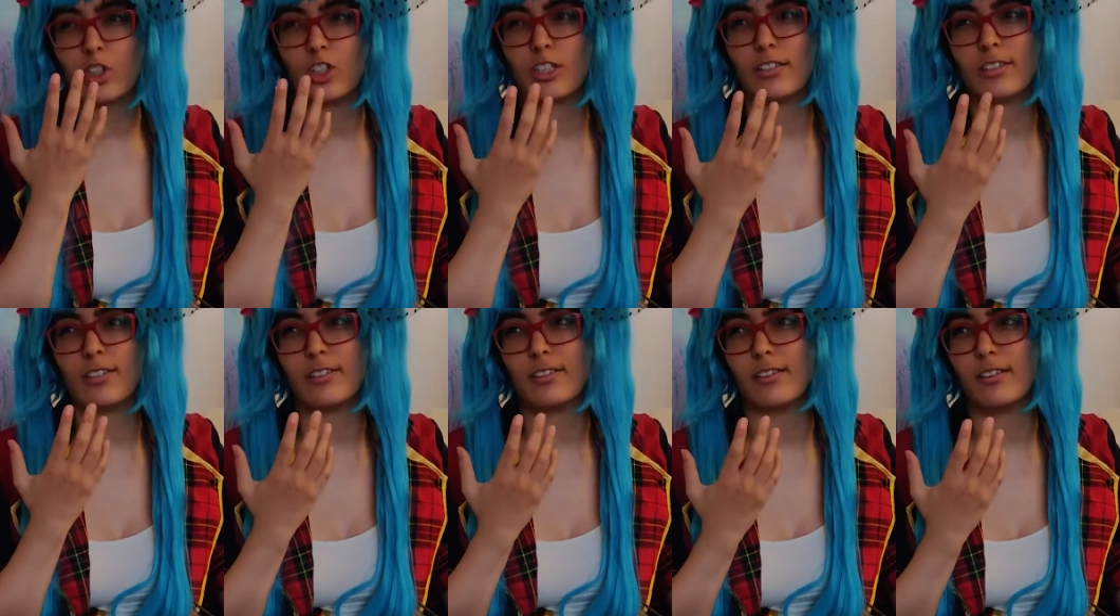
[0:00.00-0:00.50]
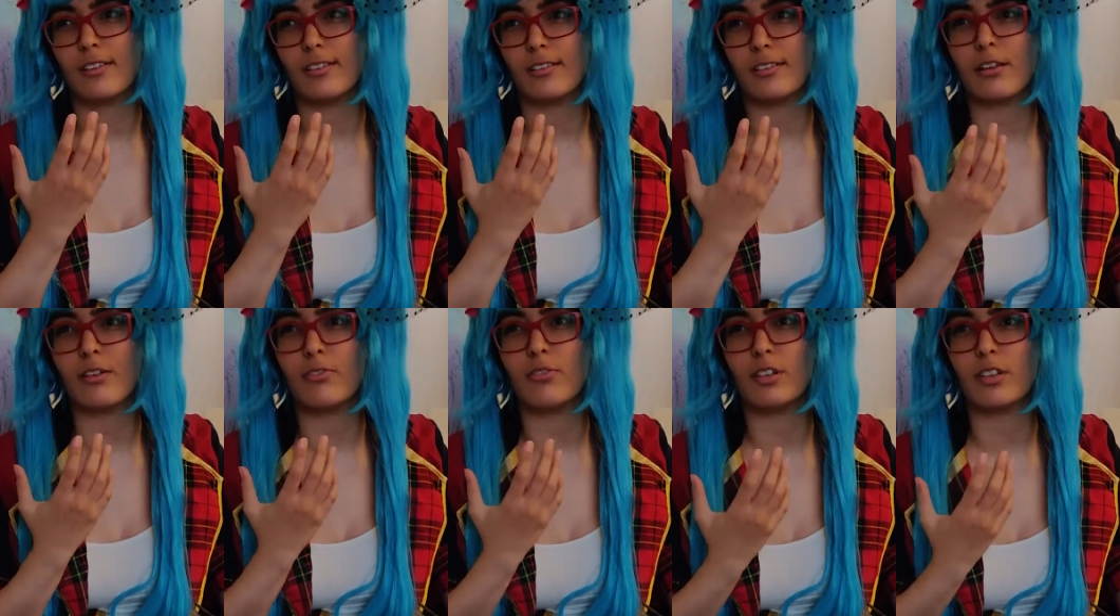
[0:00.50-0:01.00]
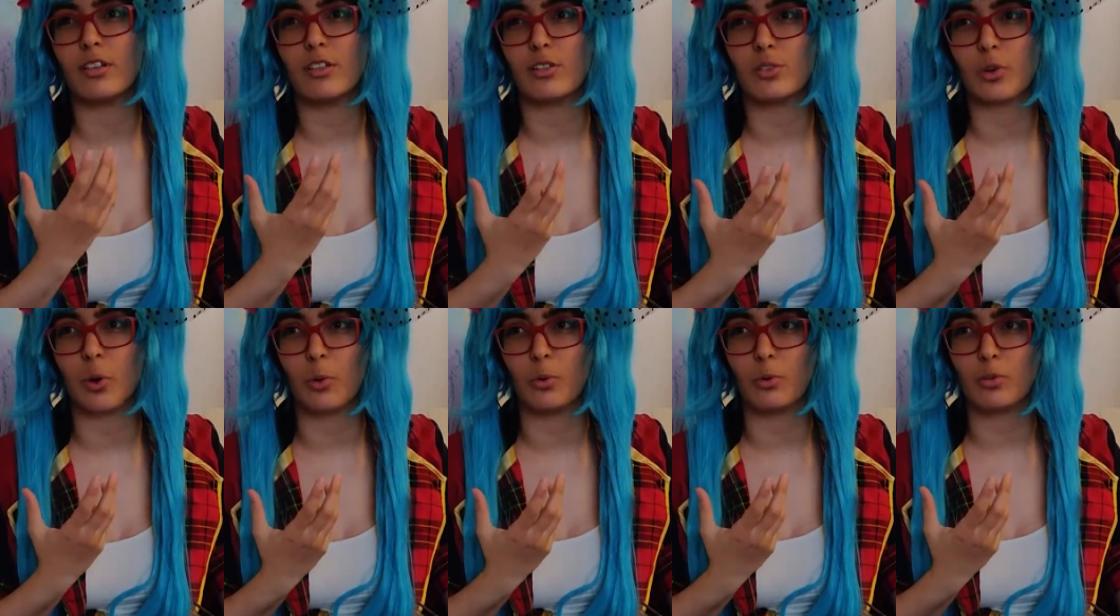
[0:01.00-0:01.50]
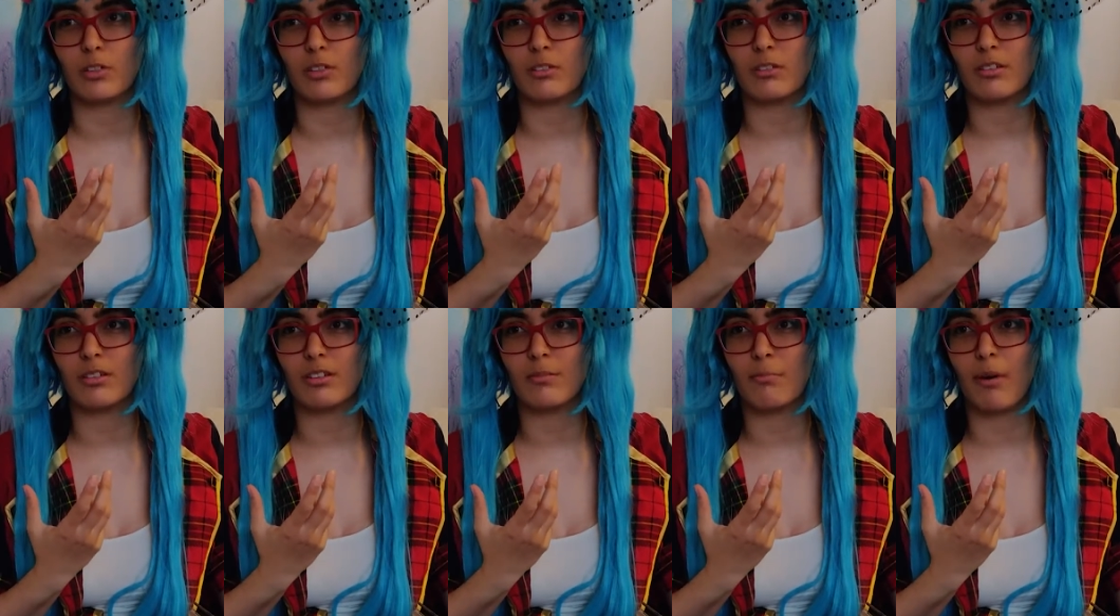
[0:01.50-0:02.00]
just 7 years old,
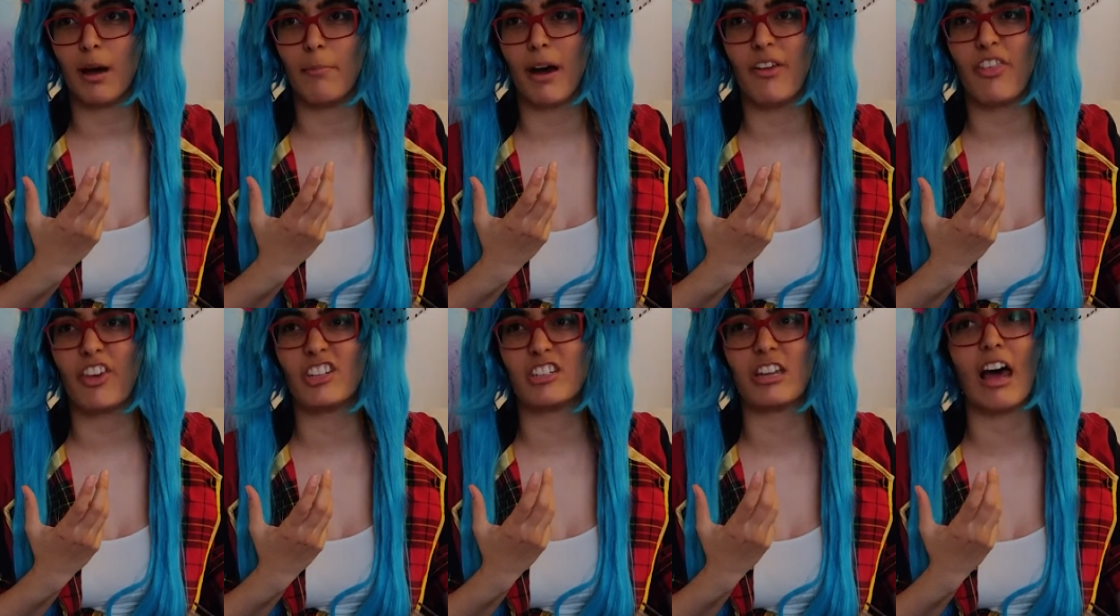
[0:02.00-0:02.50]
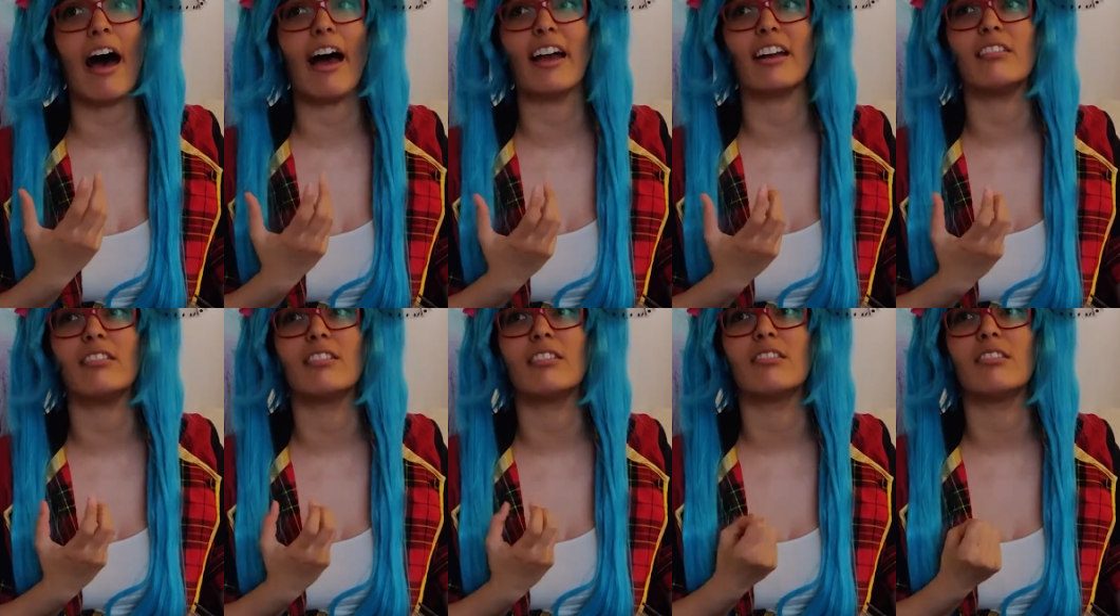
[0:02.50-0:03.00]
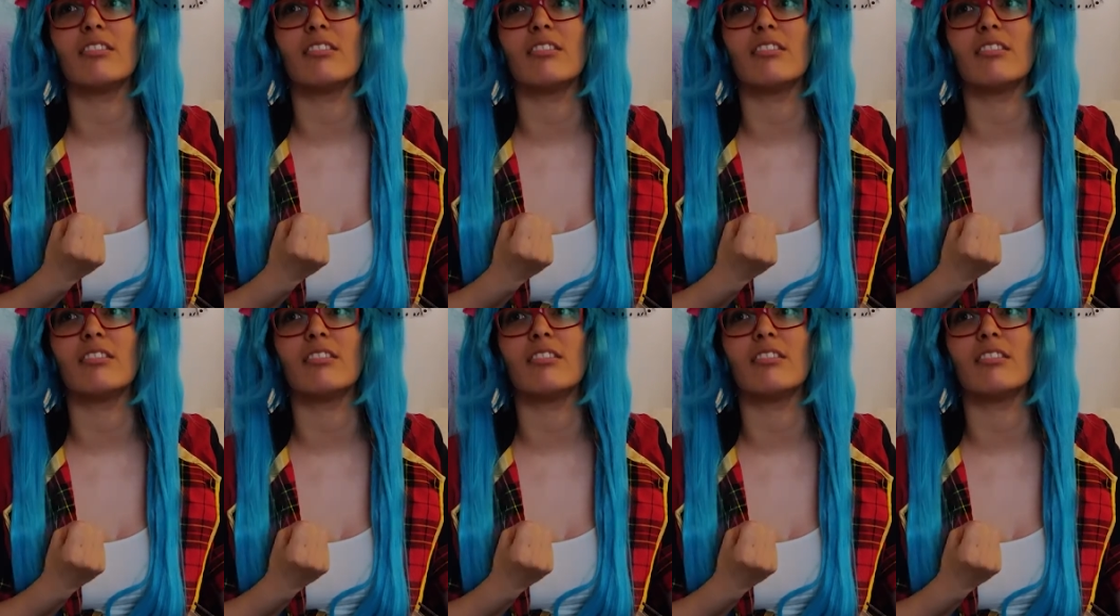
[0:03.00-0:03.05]
my mother died.